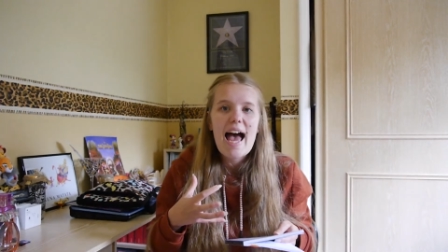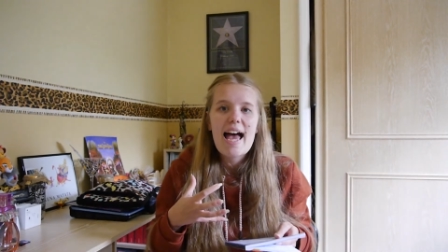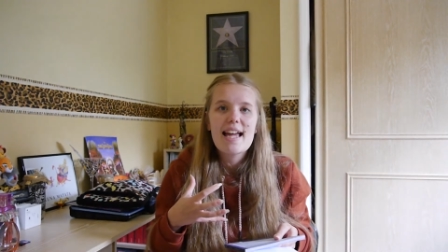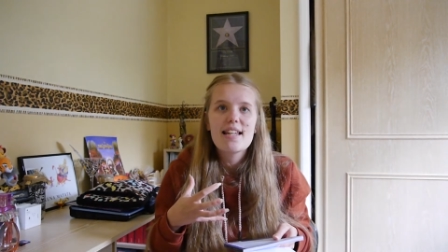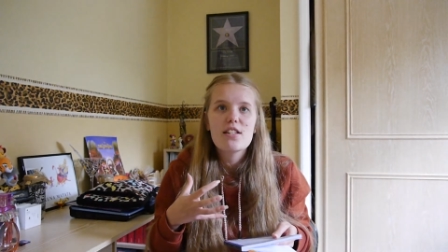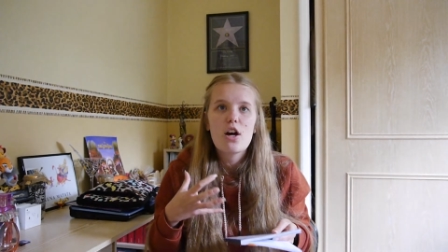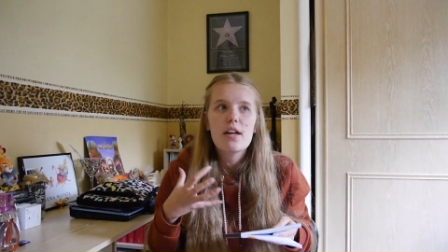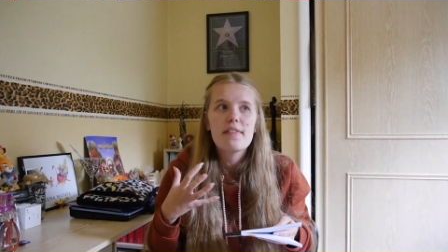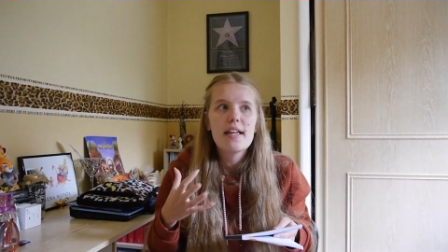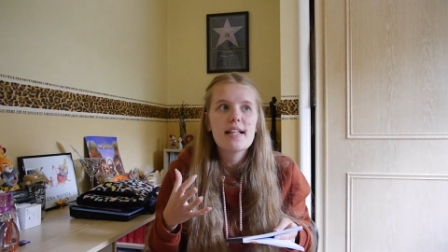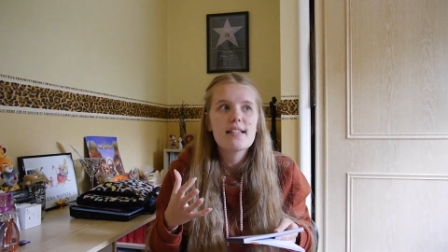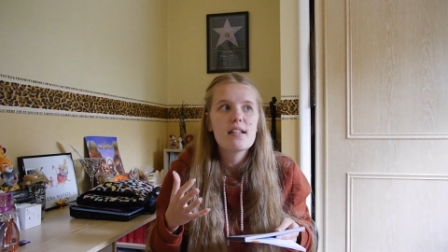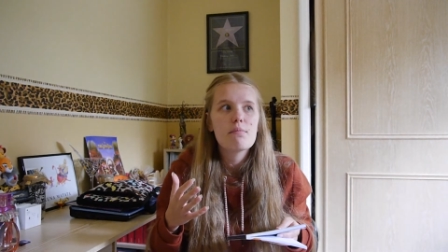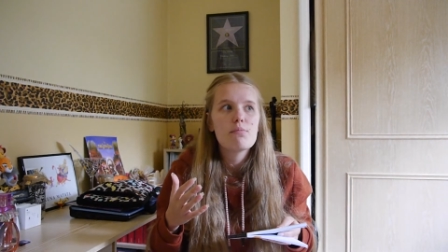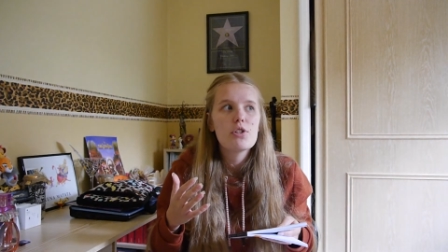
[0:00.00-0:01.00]
And I
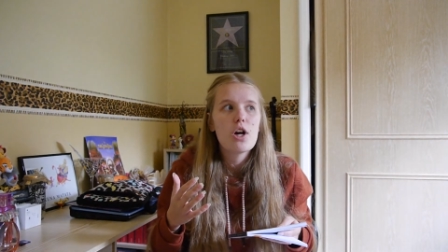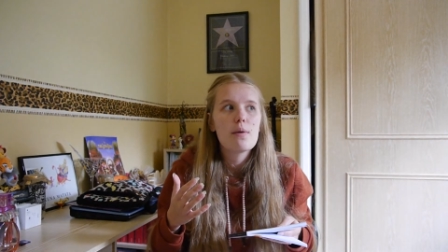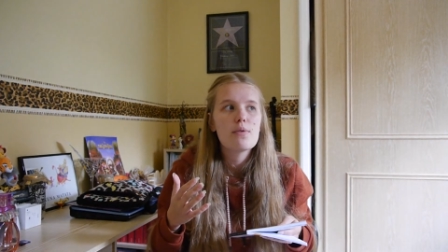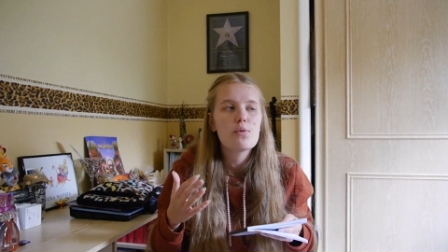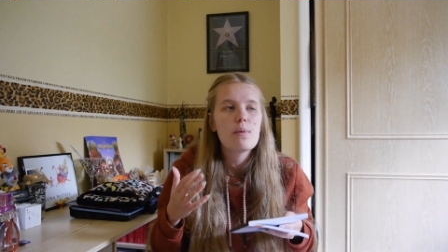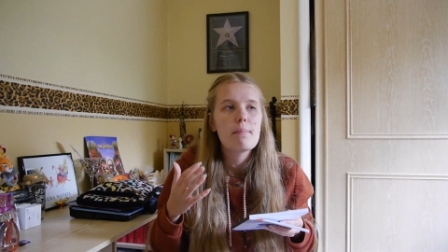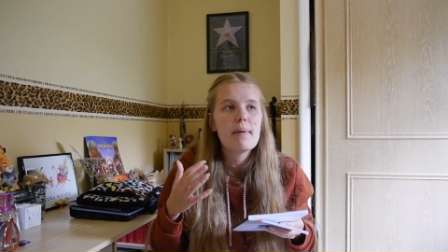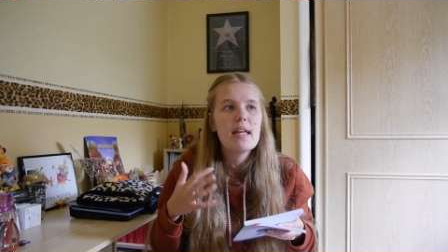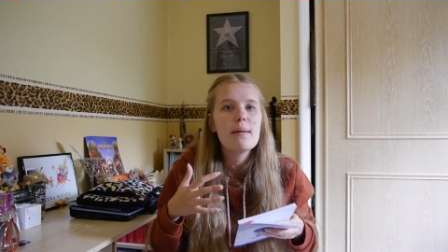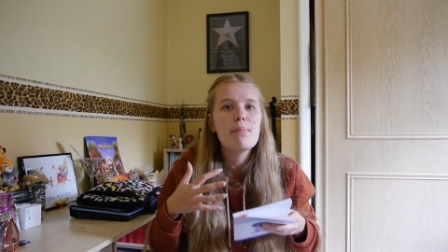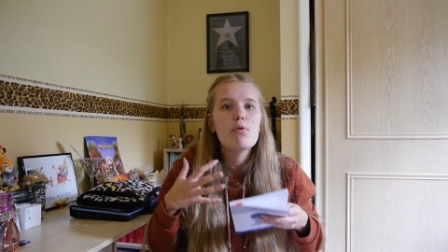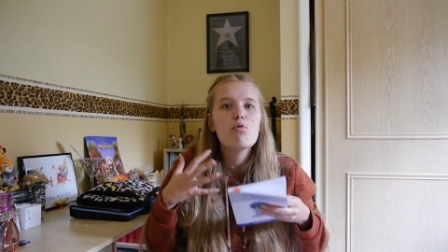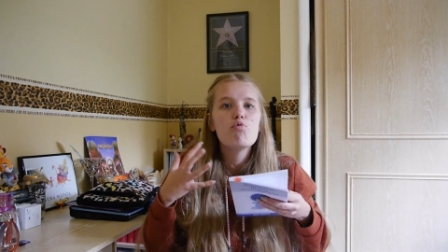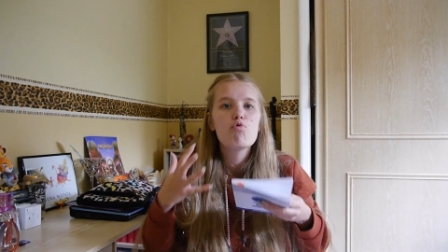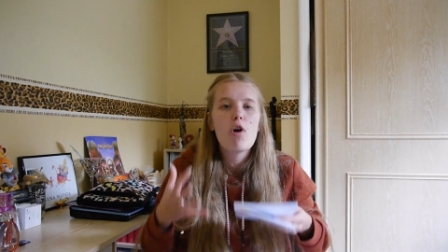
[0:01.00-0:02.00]
think sometimes when
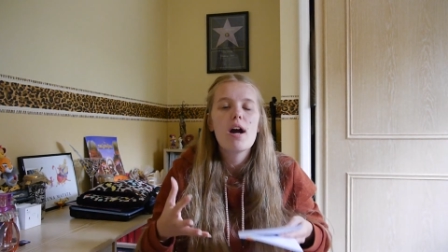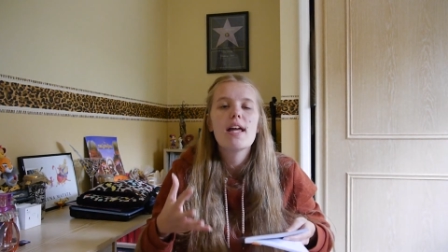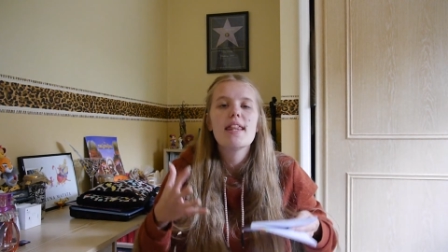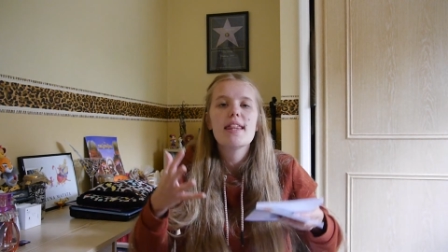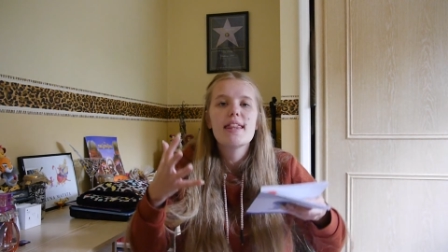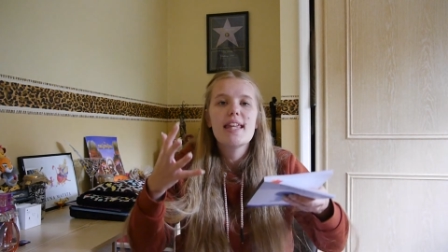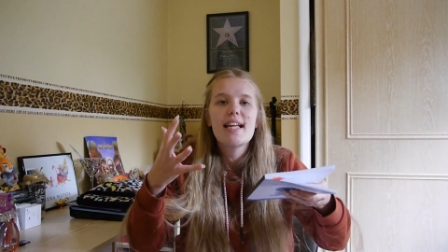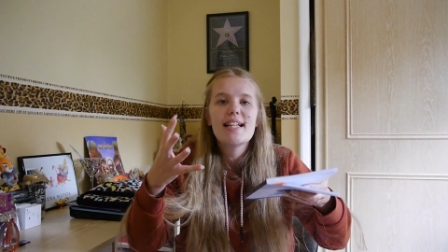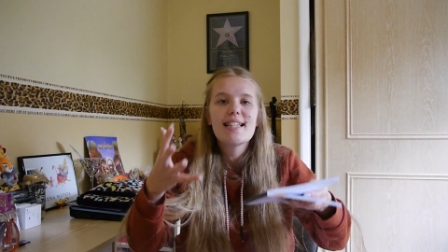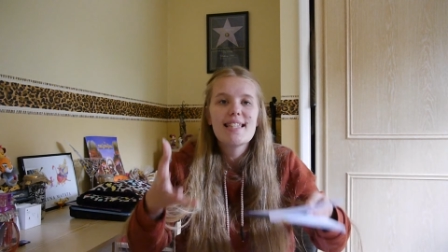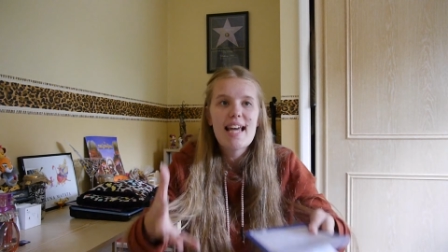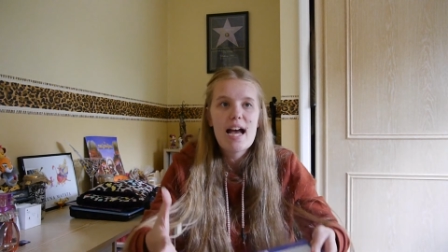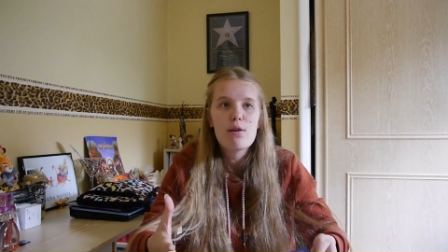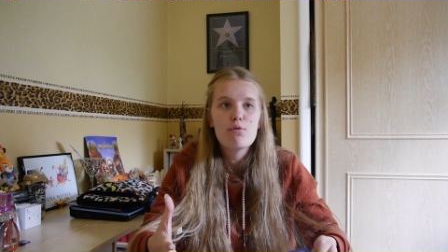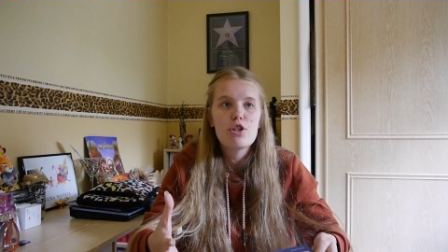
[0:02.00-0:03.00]
people write things
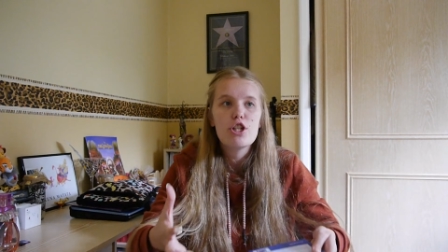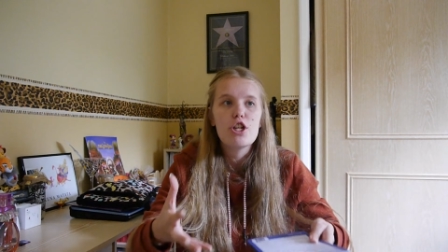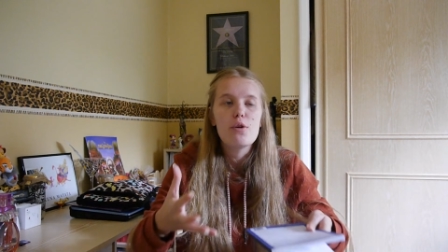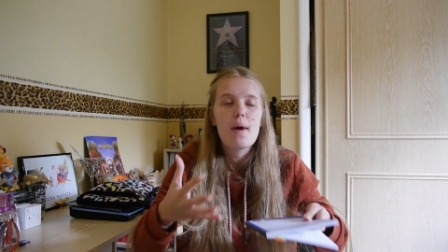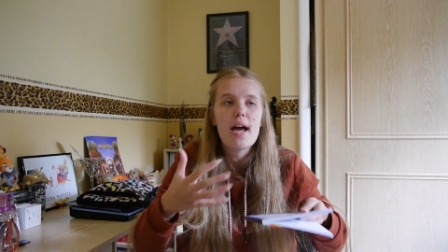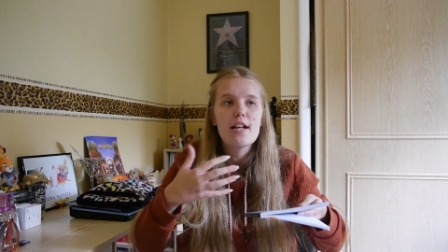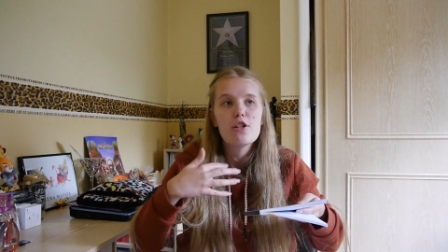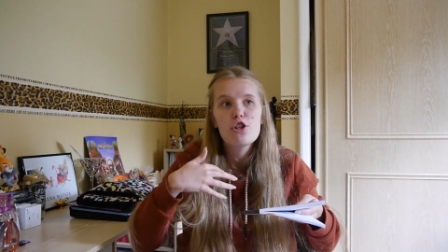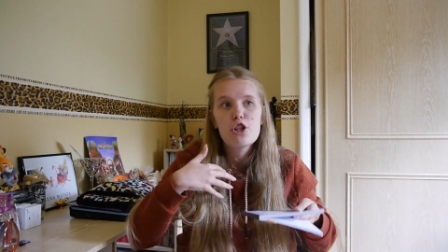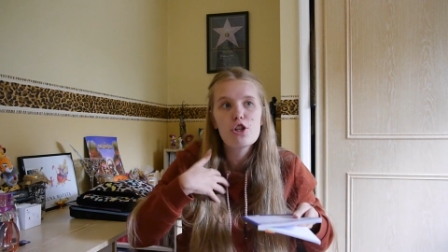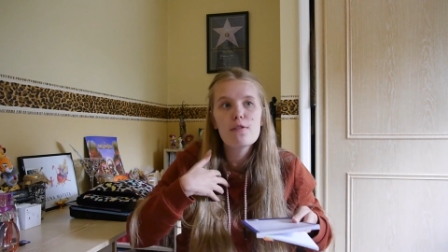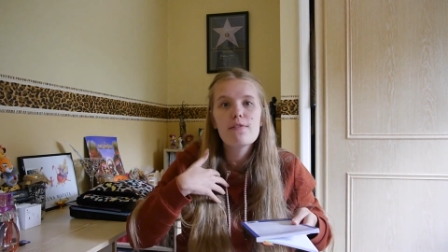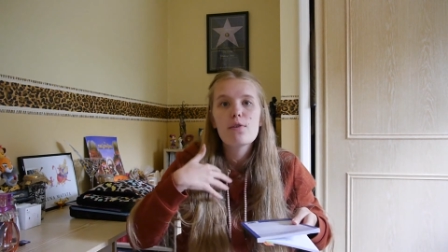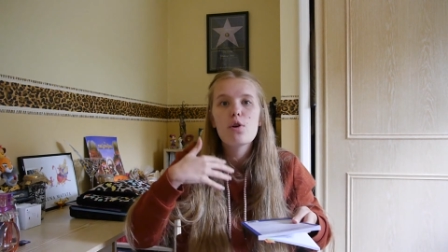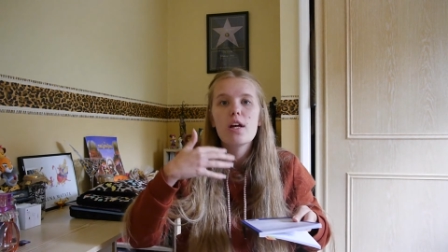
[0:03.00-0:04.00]
down to you and
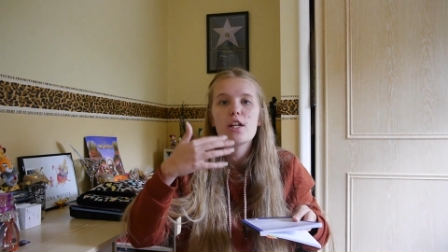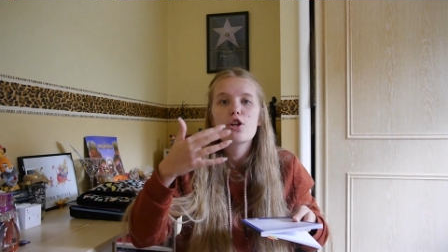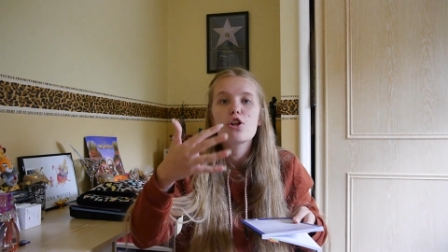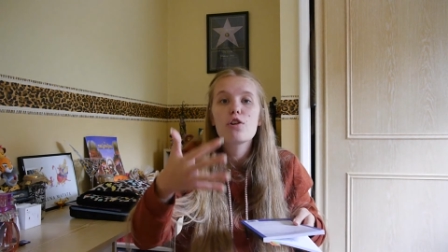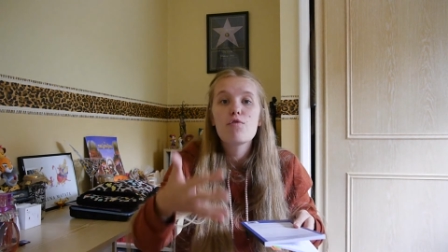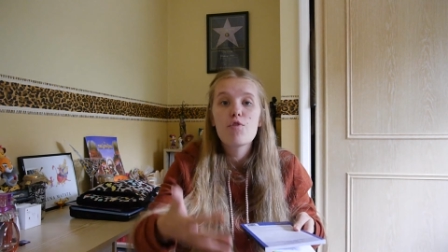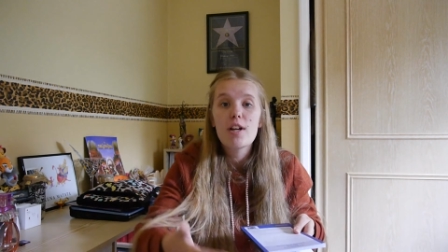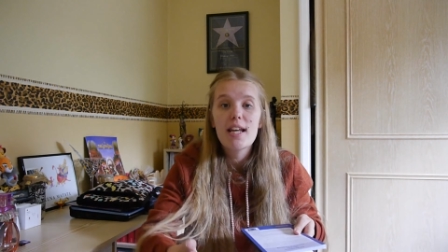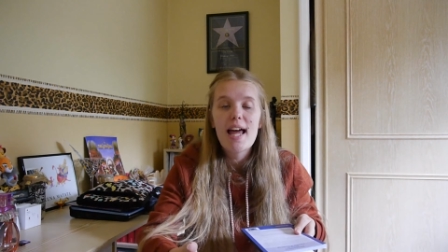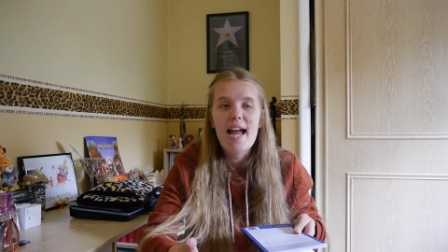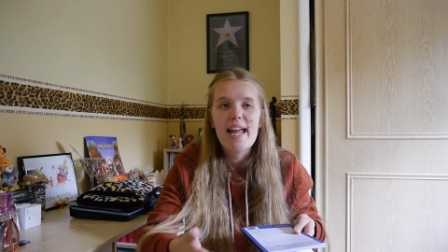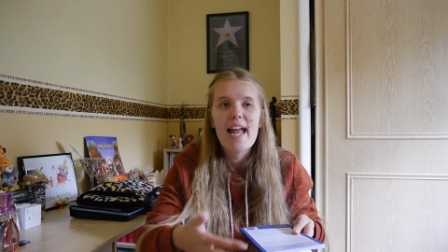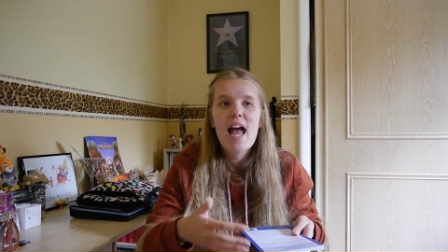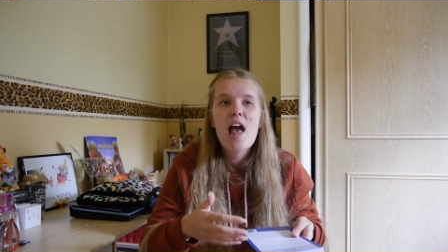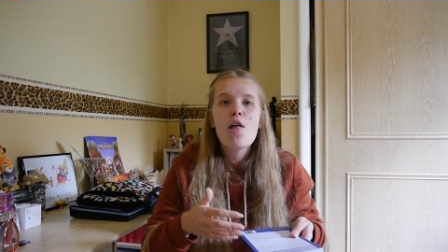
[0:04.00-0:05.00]
you feel like you can
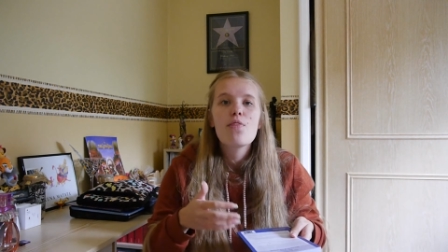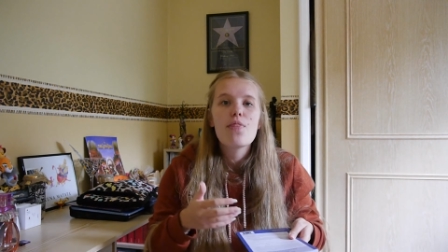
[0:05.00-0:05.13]
relate,